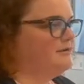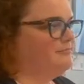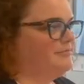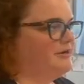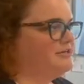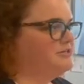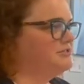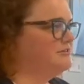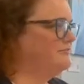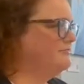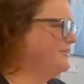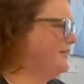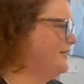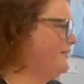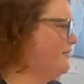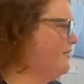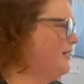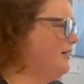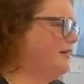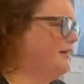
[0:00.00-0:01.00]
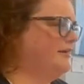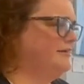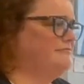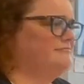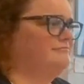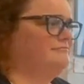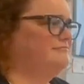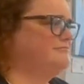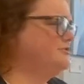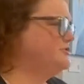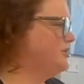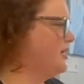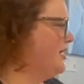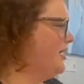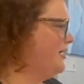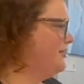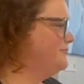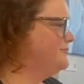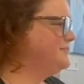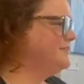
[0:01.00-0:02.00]
a bunch of like odd
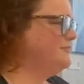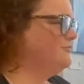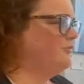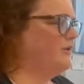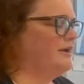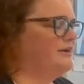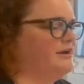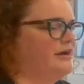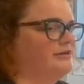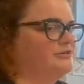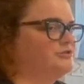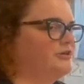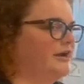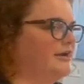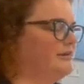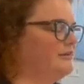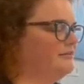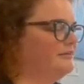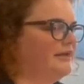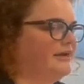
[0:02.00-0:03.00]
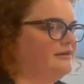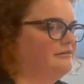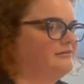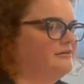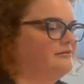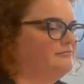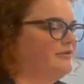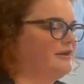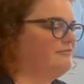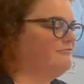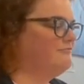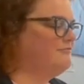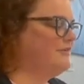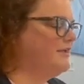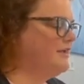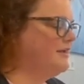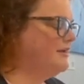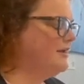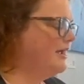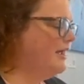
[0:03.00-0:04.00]
jobs and whatnot, trying to land on my
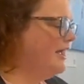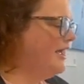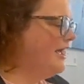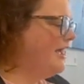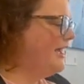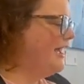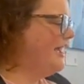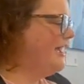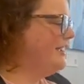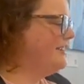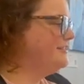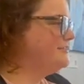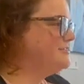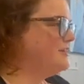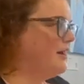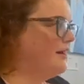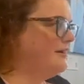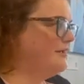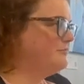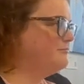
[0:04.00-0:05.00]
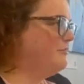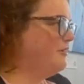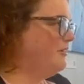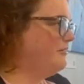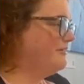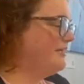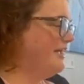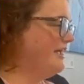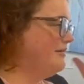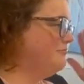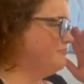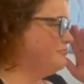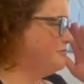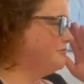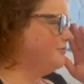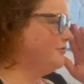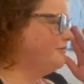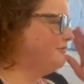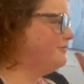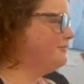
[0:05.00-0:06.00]
feet. And Tonic Ball came
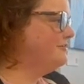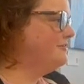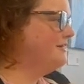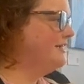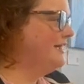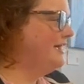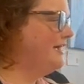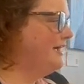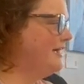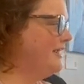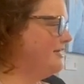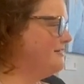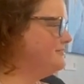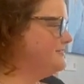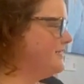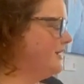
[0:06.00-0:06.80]
through, and I was